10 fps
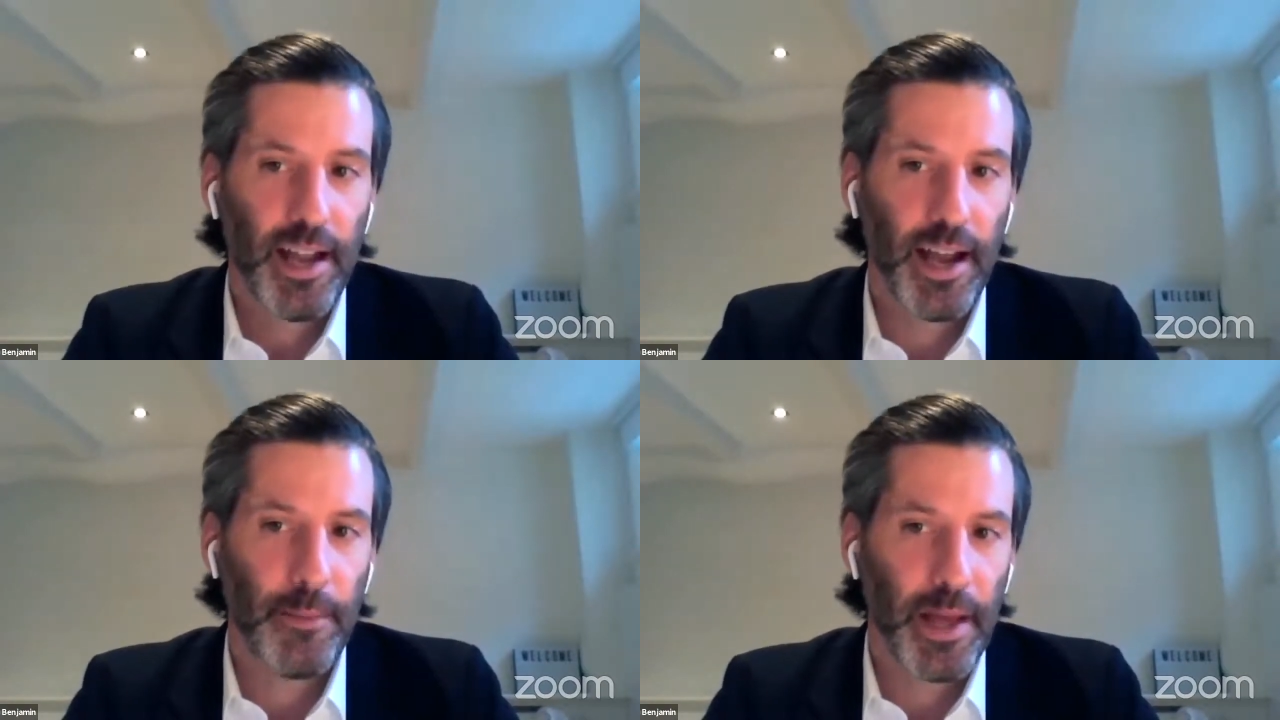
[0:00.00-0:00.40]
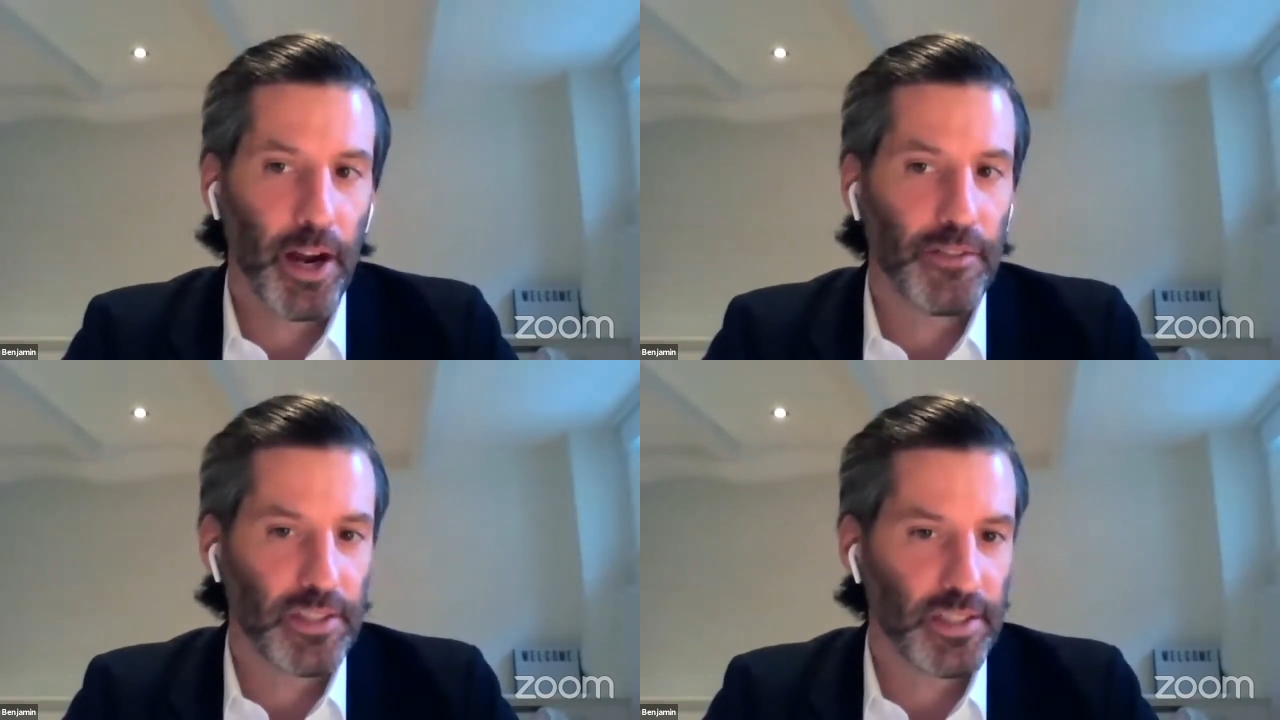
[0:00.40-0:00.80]
And
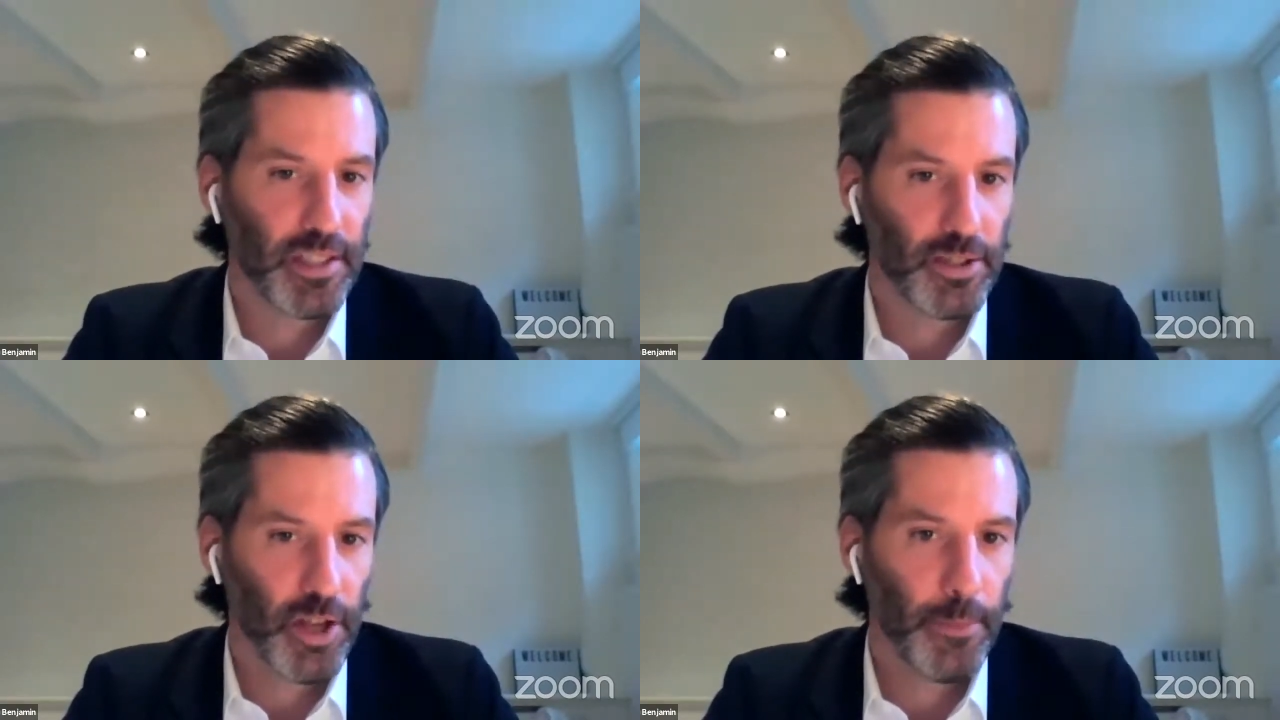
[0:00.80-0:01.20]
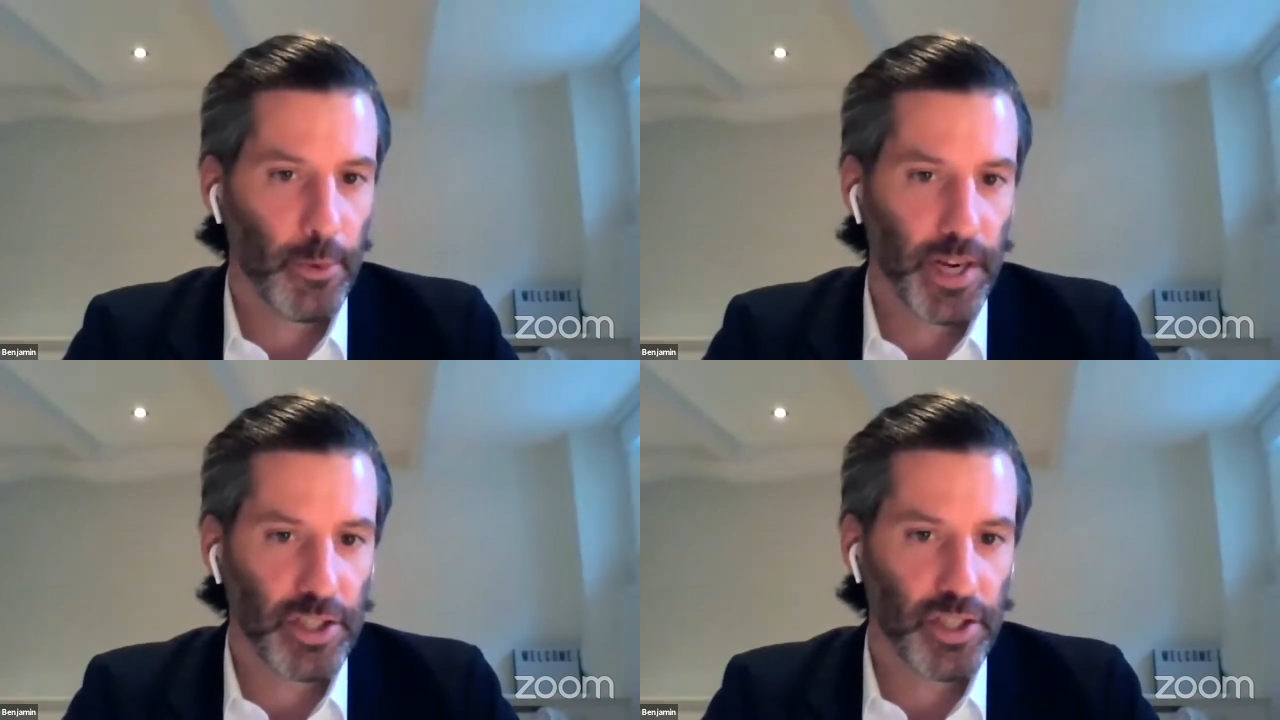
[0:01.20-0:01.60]
obviously there's
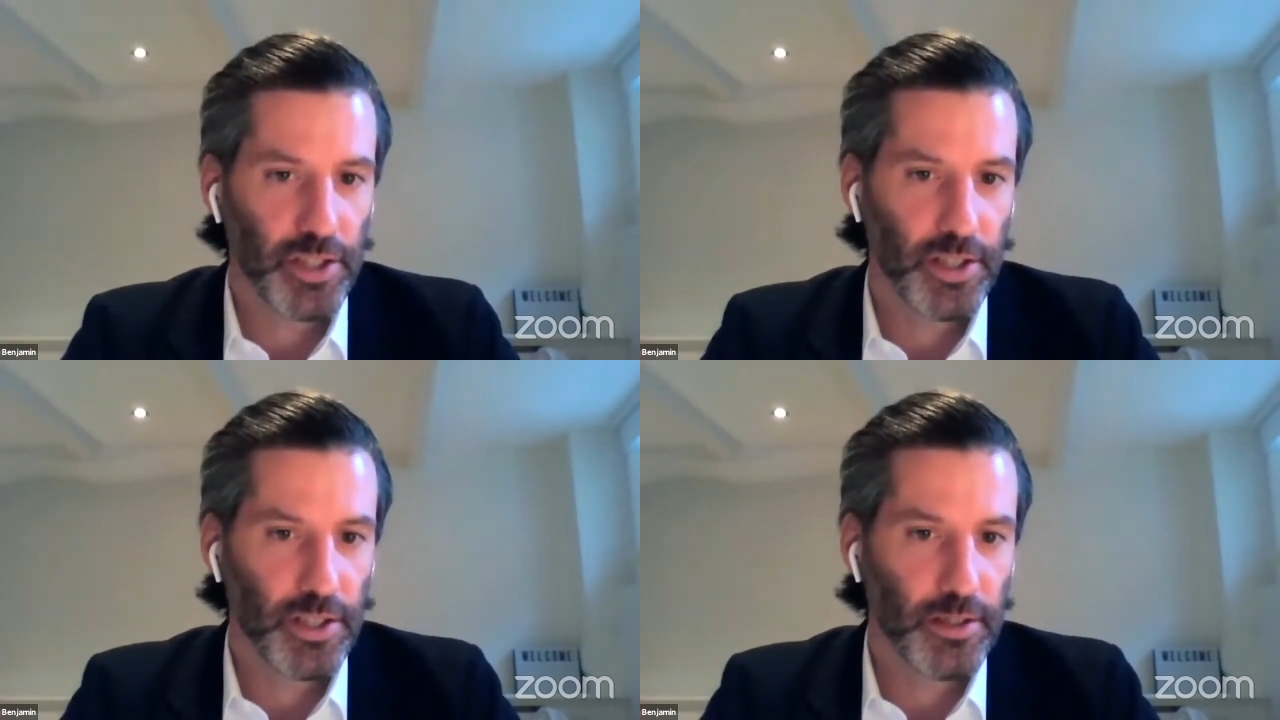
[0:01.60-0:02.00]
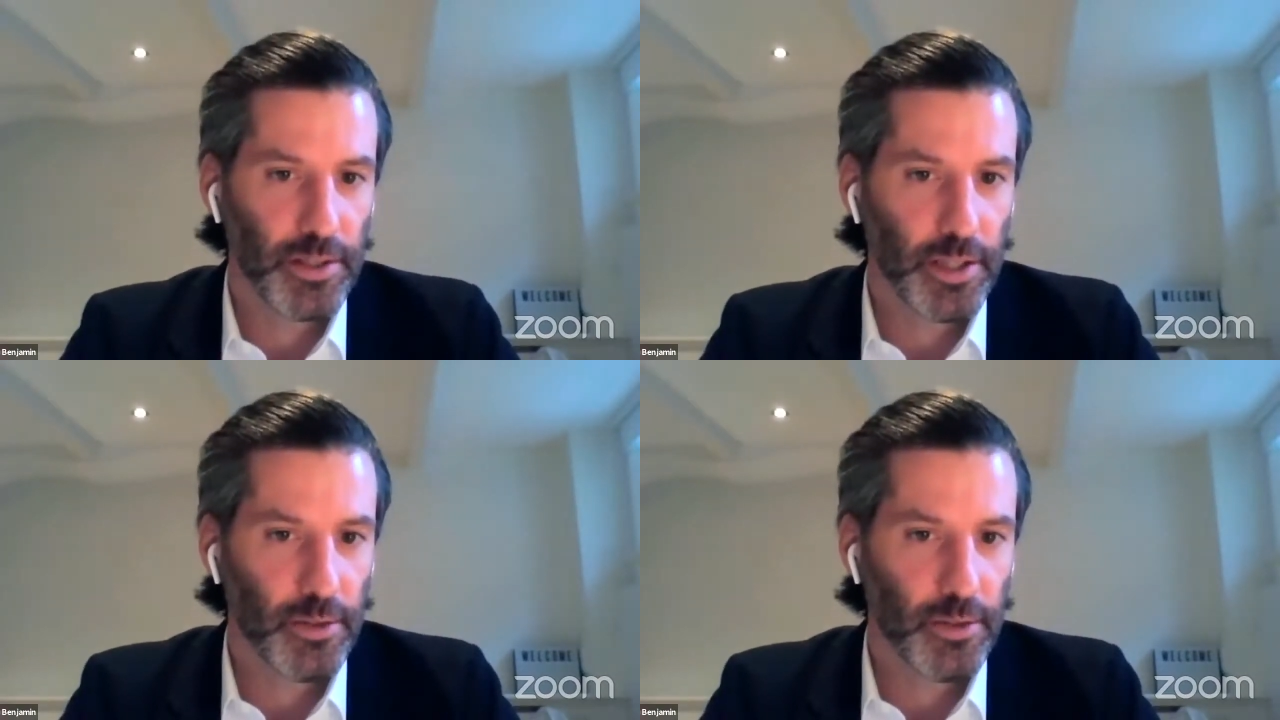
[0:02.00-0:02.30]
operational,